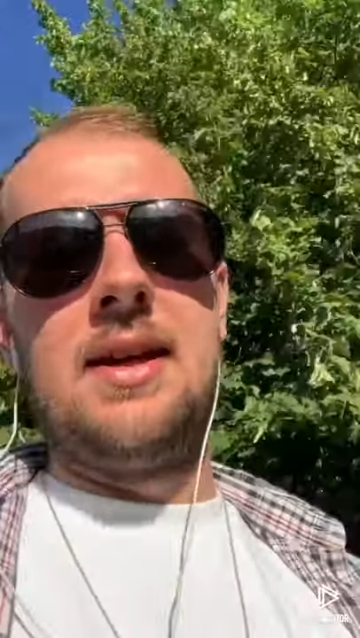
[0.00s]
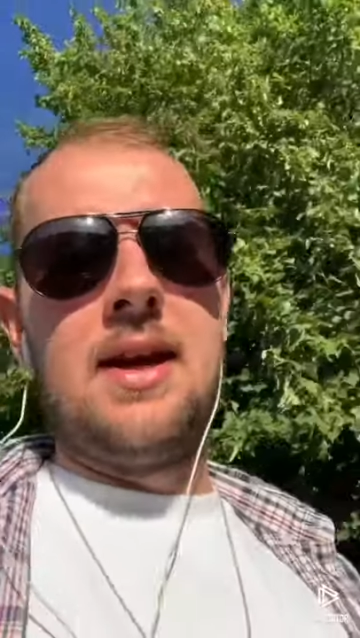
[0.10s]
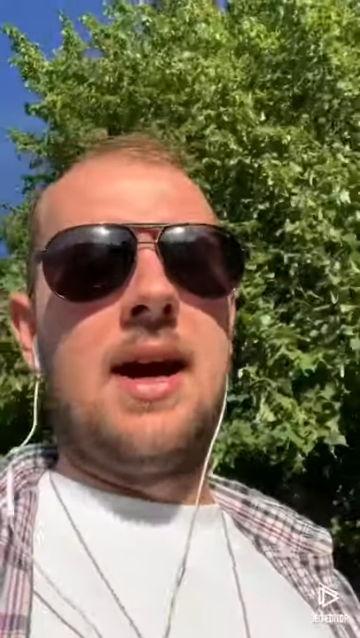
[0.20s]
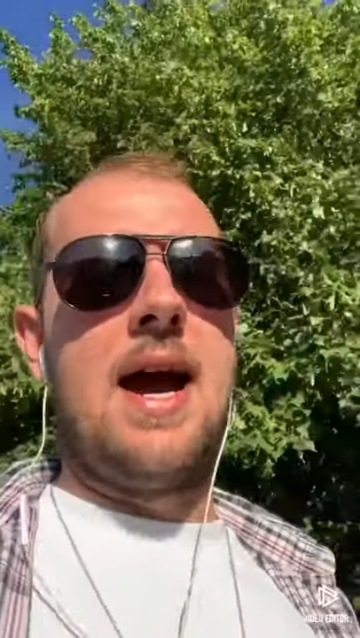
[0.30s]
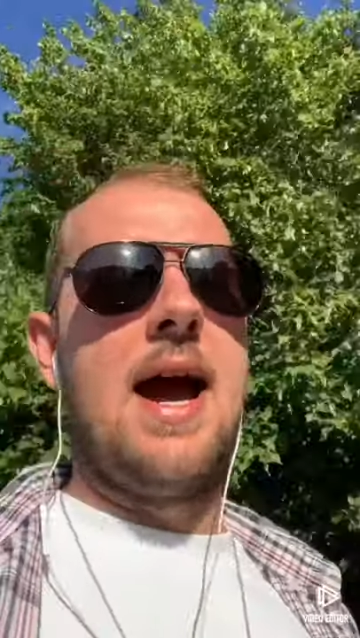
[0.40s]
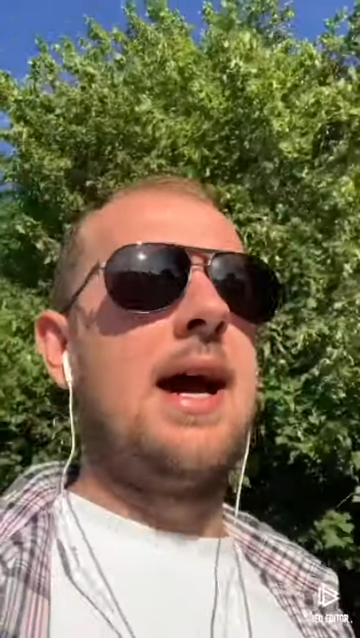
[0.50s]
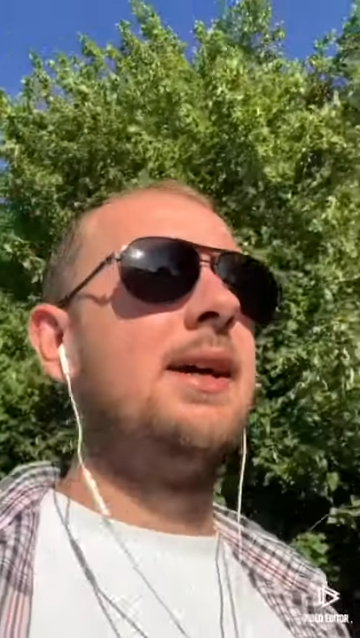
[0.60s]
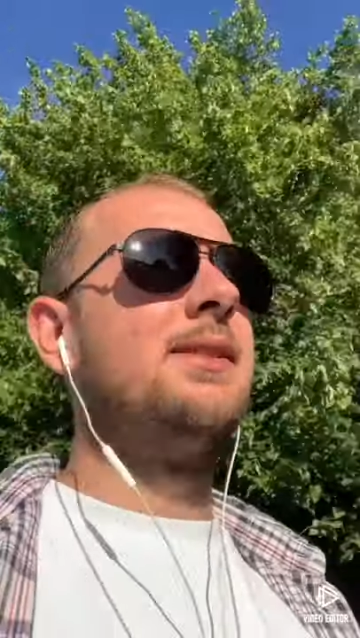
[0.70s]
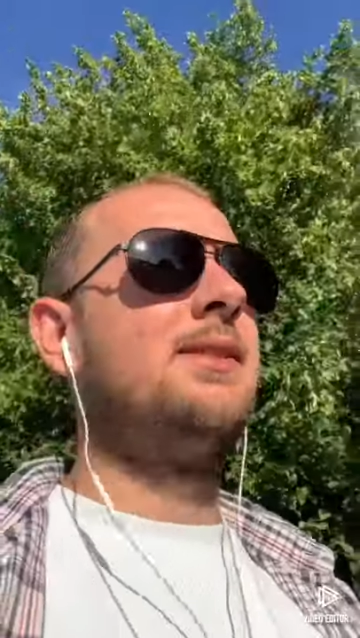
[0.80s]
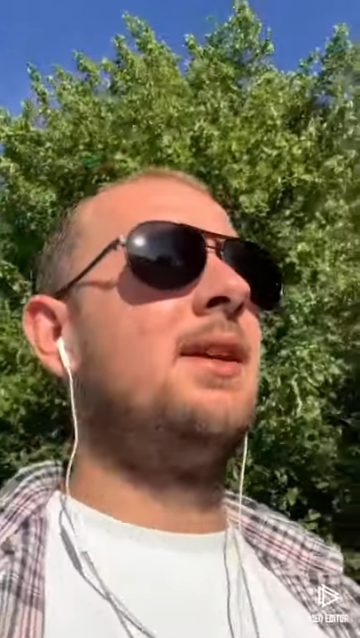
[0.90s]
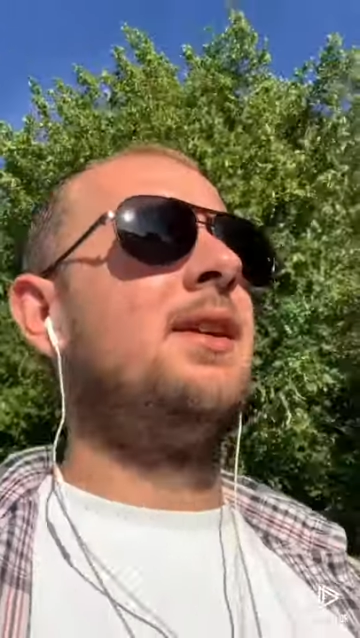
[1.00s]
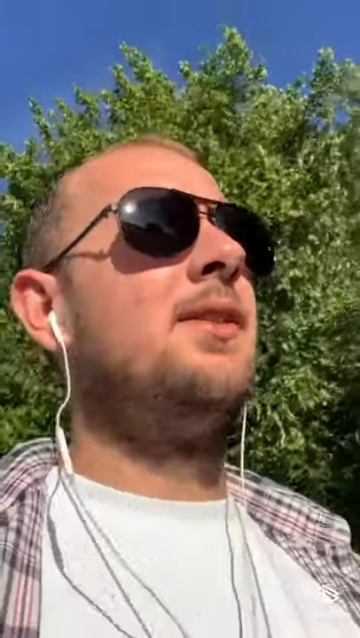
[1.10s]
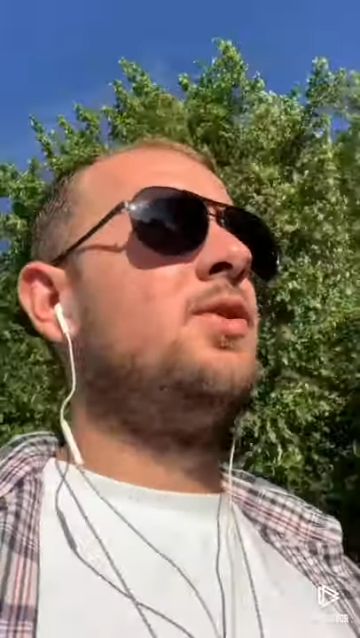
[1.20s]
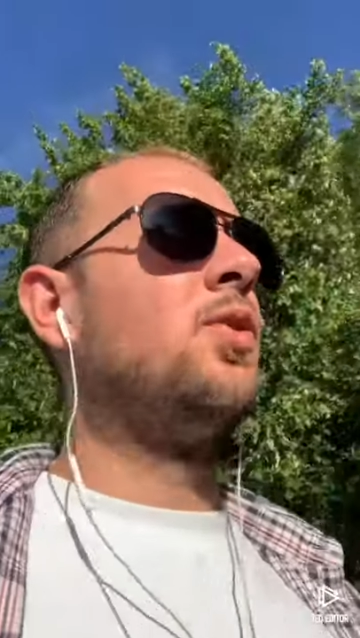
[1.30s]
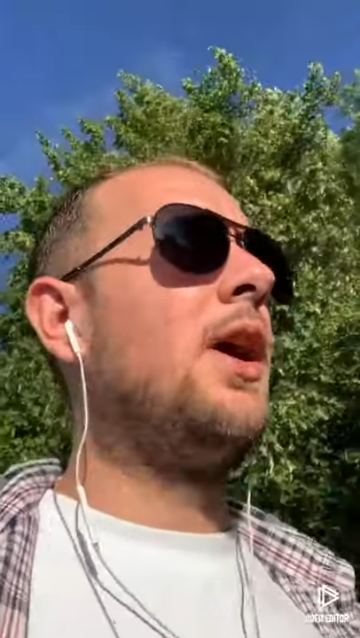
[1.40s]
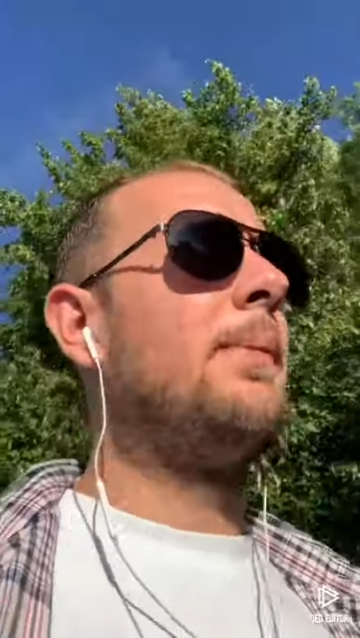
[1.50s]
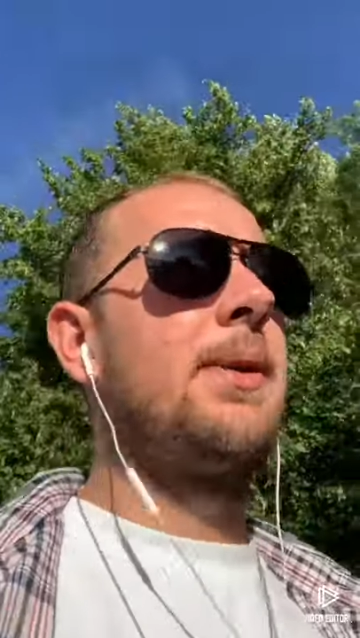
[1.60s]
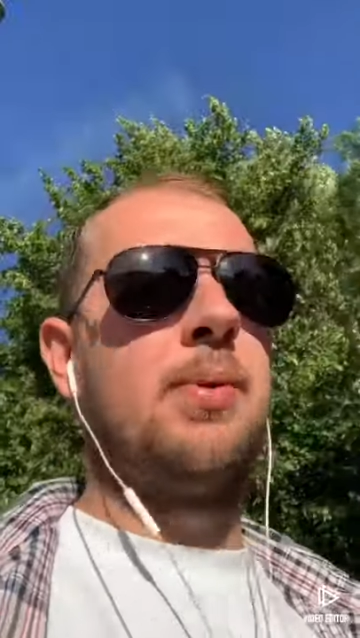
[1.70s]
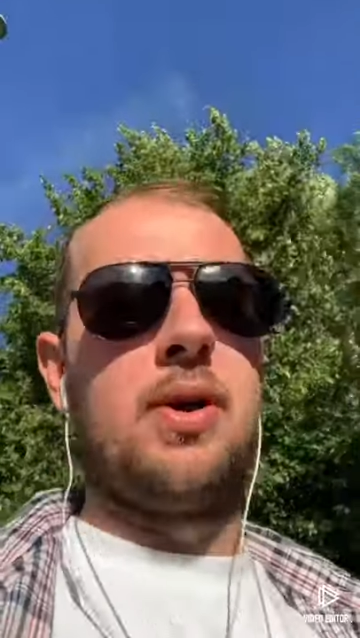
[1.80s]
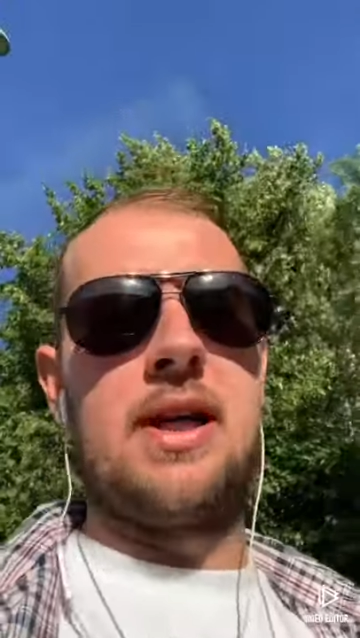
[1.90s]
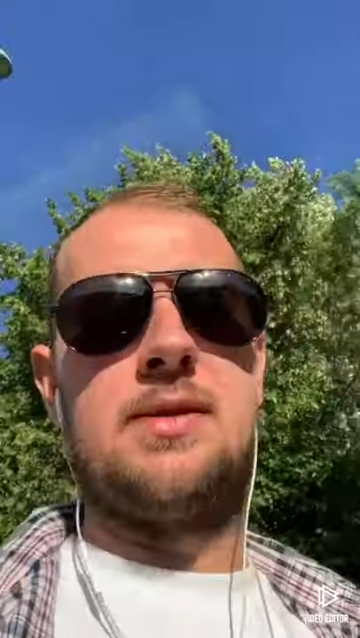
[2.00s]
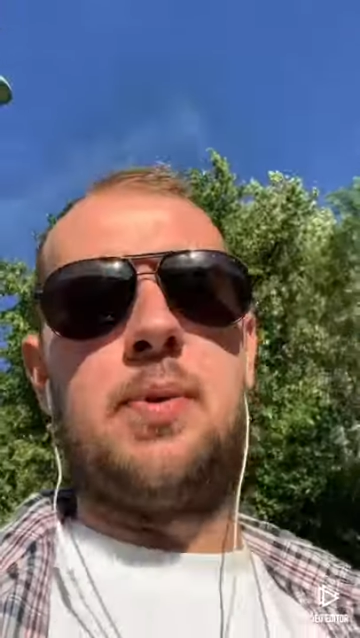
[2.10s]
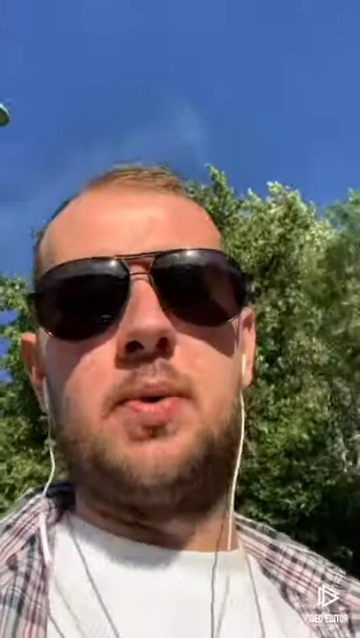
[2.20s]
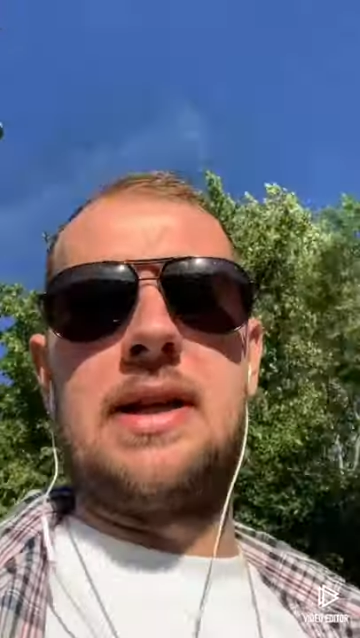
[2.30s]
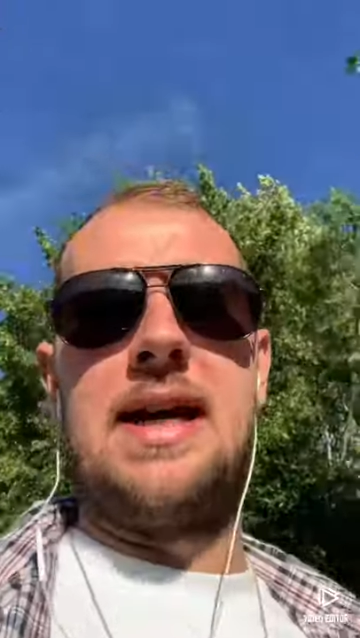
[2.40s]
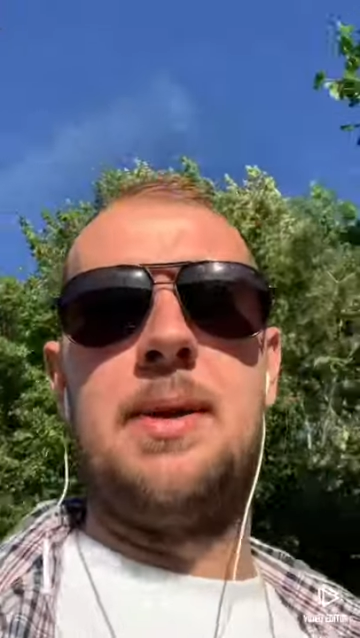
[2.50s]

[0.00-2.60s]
and your number gets pulled out.